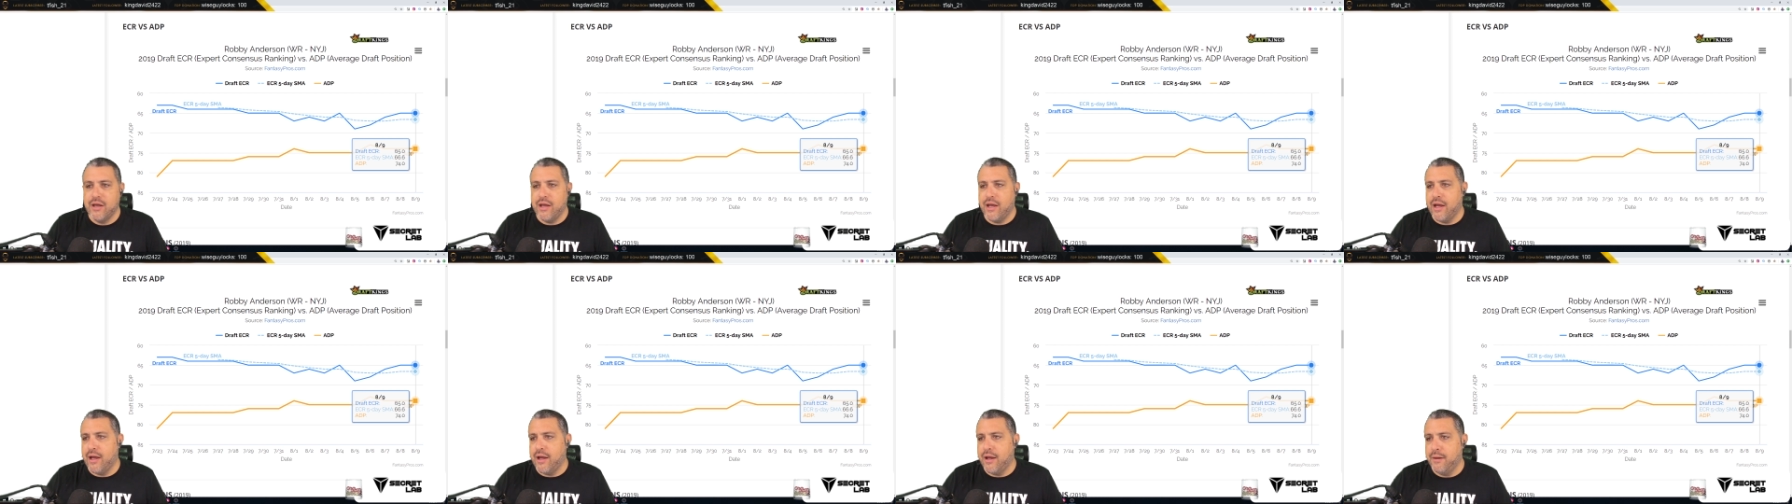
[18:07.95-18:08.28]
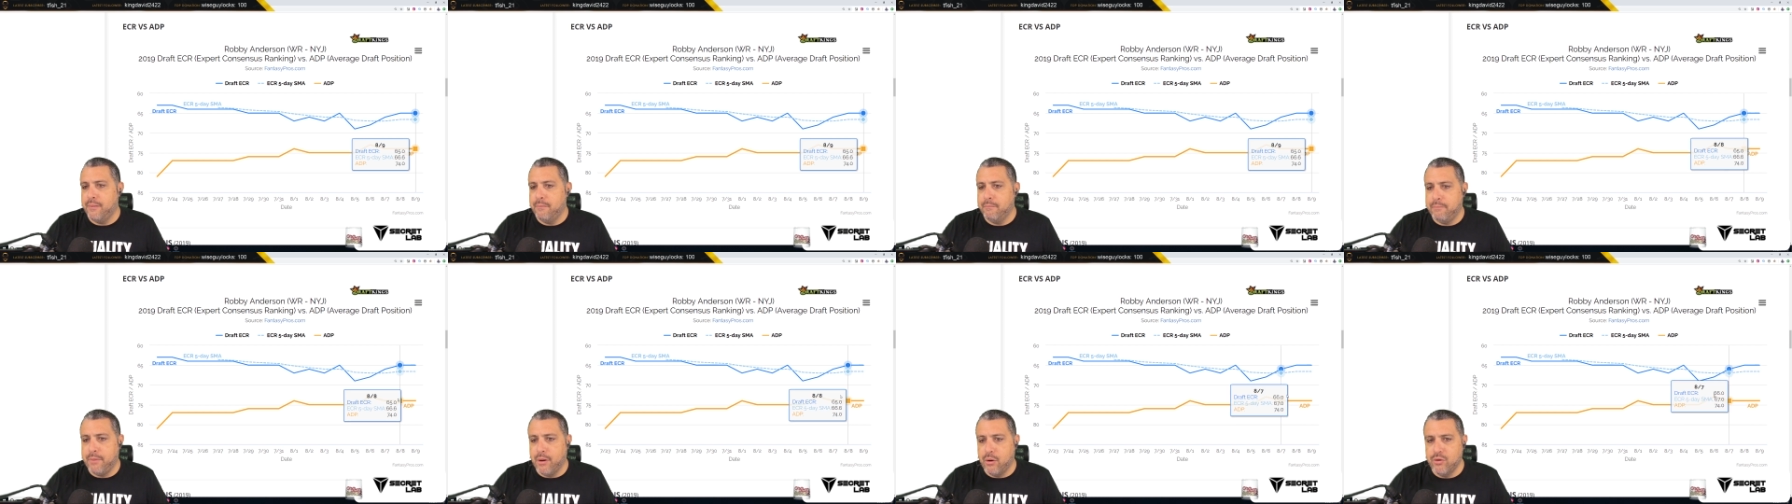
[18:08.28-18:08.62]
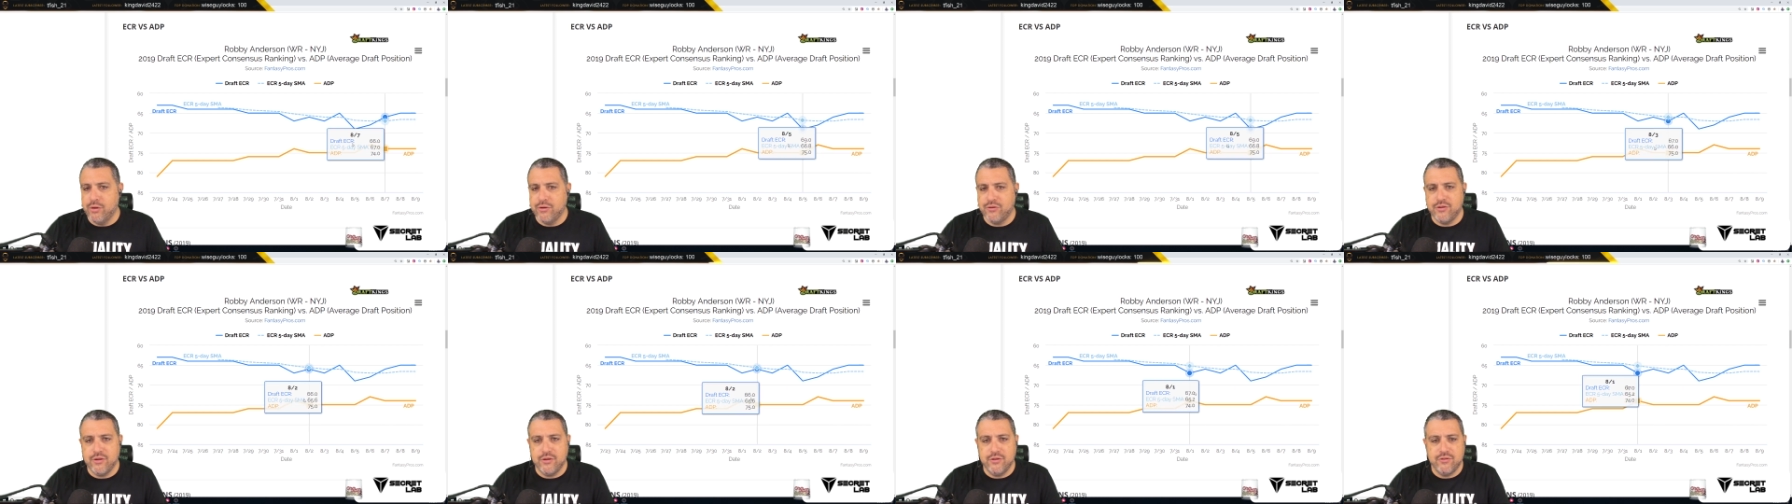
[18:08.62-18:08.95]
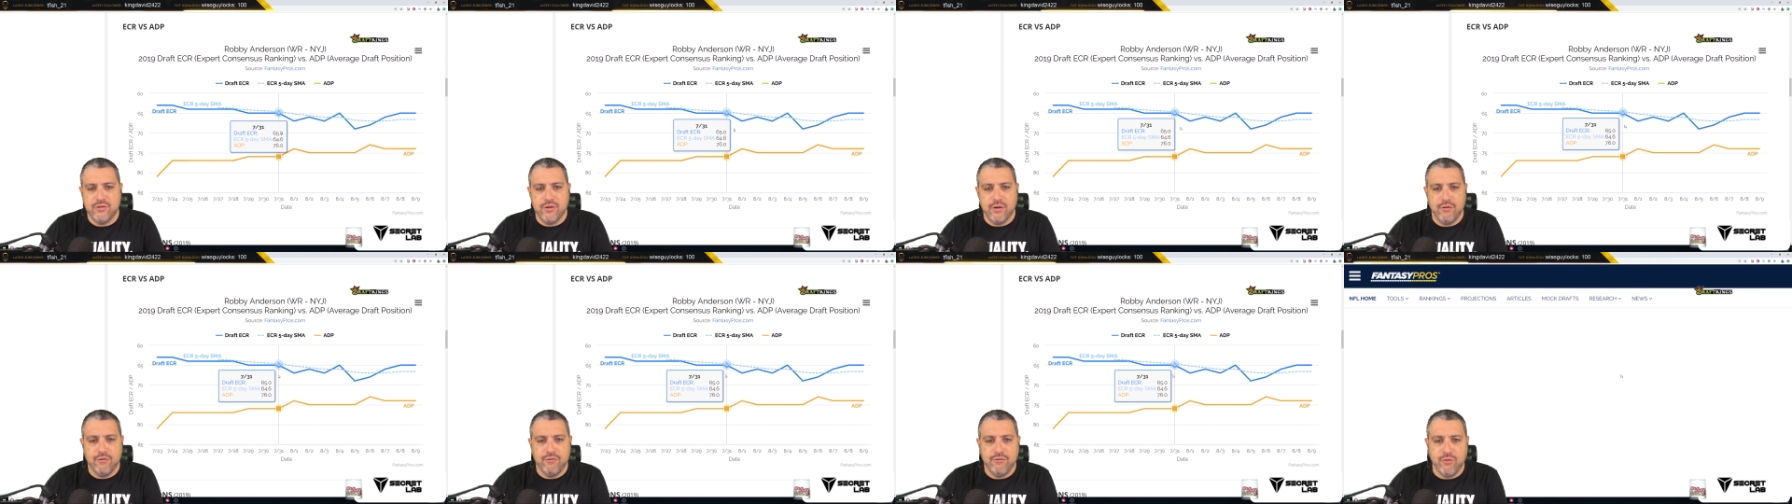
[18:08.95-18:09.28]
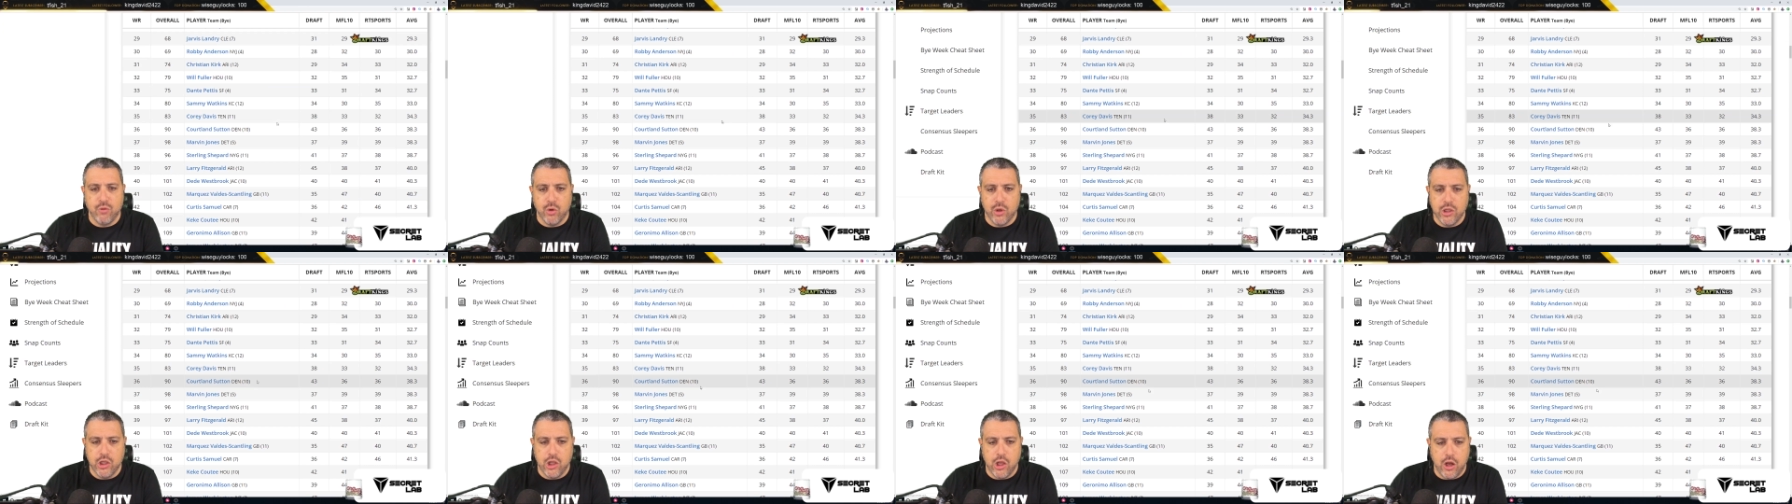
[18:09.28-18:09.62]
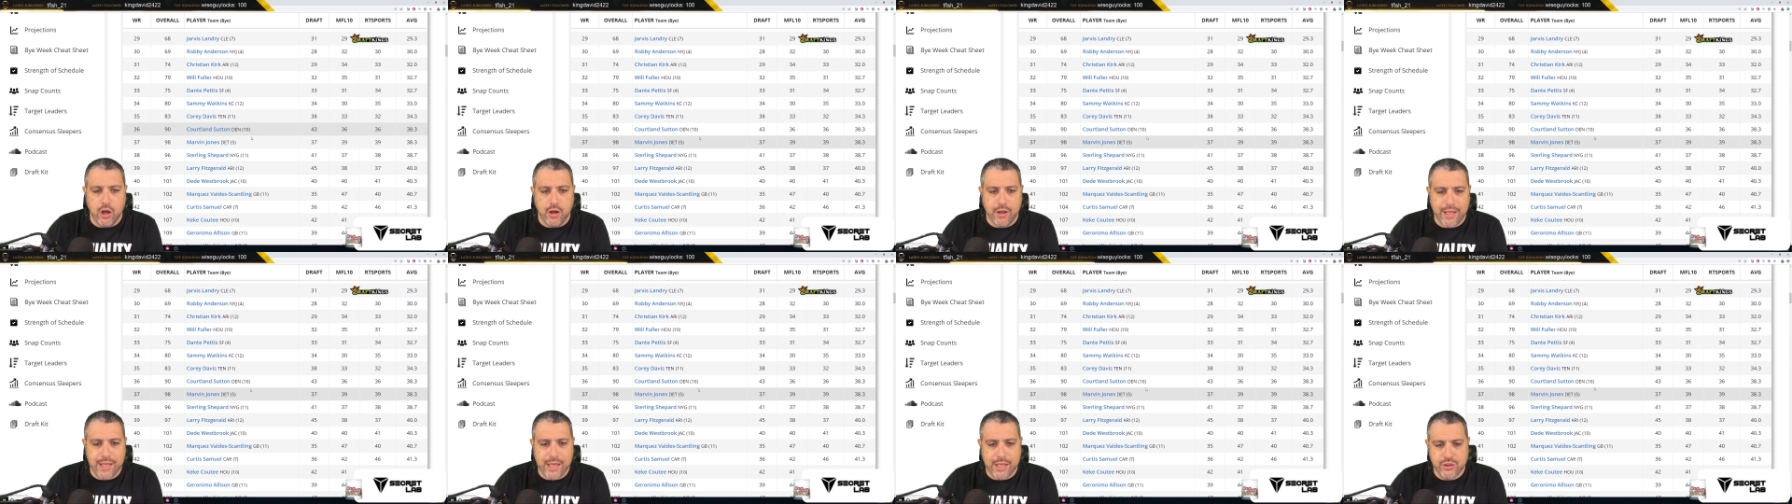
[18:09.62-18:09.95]
uh, bonuses for
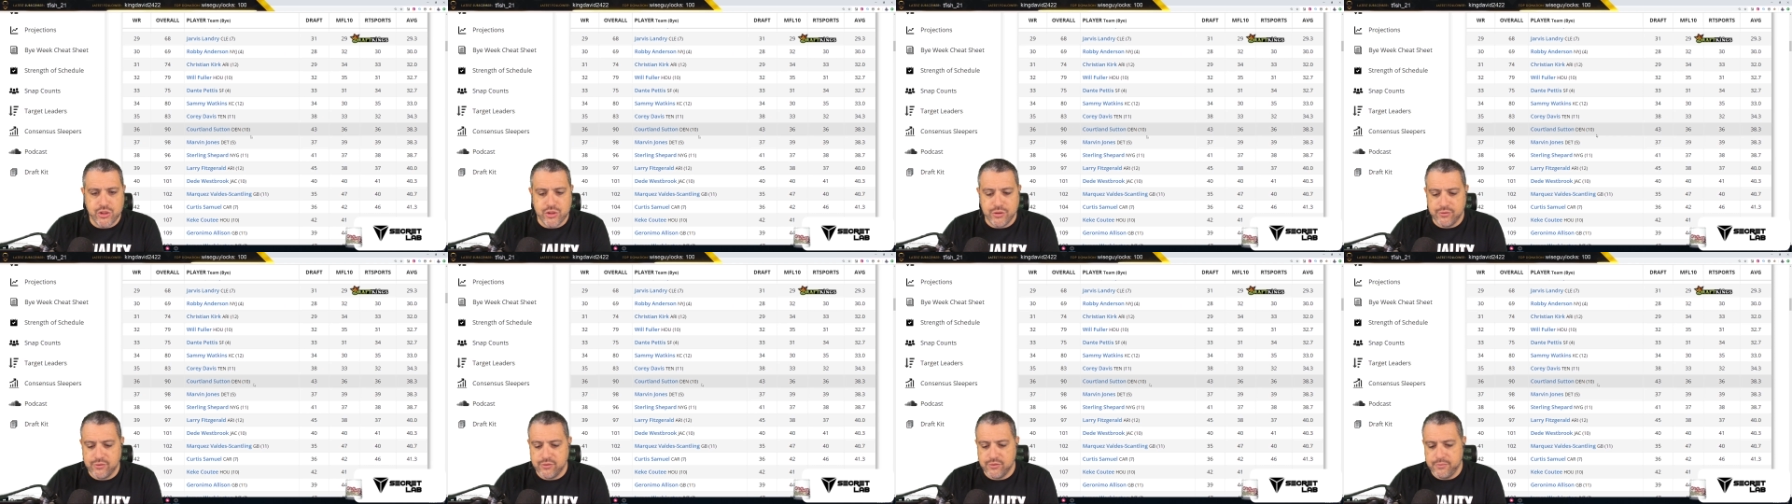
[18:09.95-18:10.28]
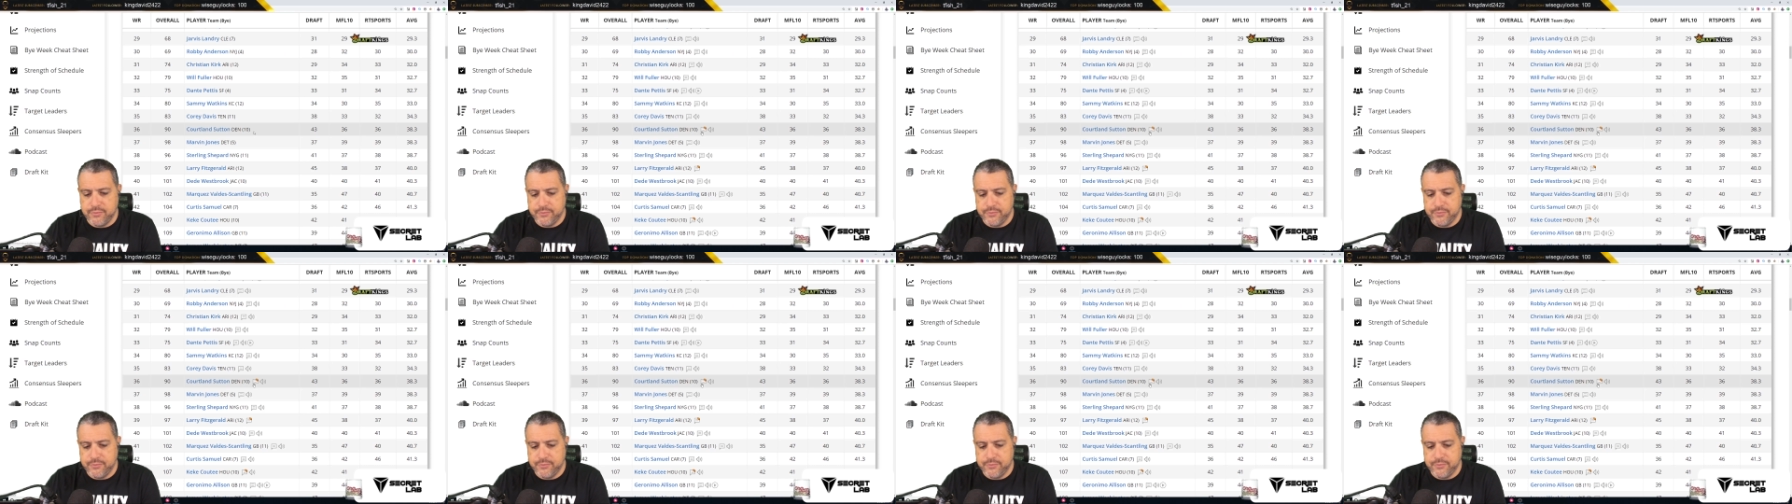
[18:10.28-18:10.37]
long catches.